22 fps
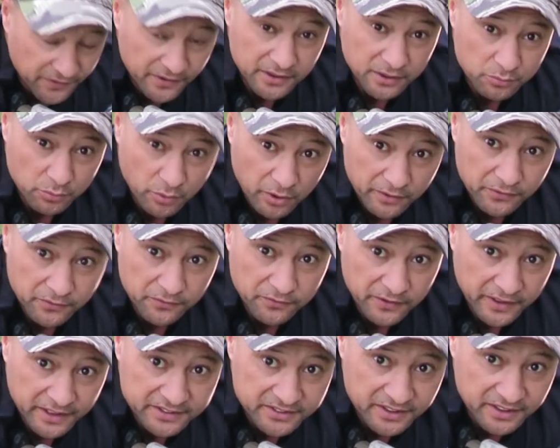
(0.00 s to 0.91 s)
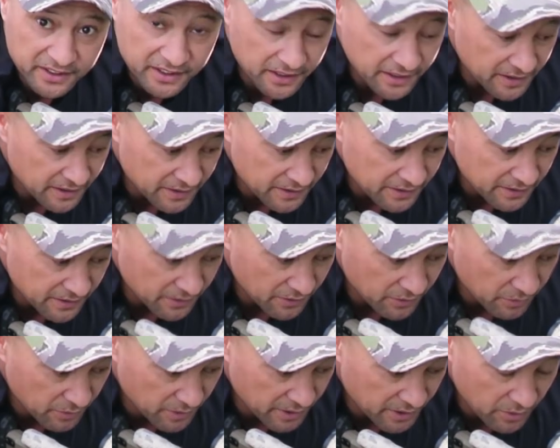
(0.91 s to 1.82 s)
feel the rifle flexing,
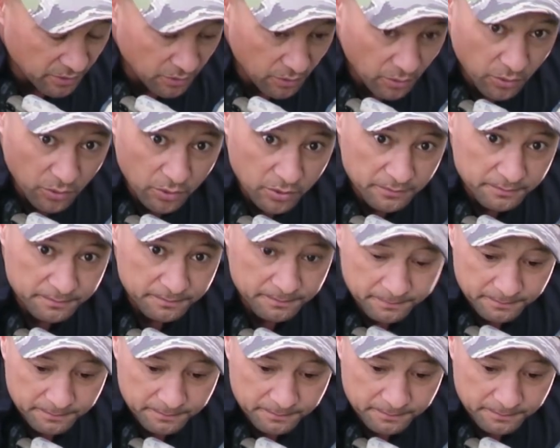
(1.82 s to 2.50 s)
all right, or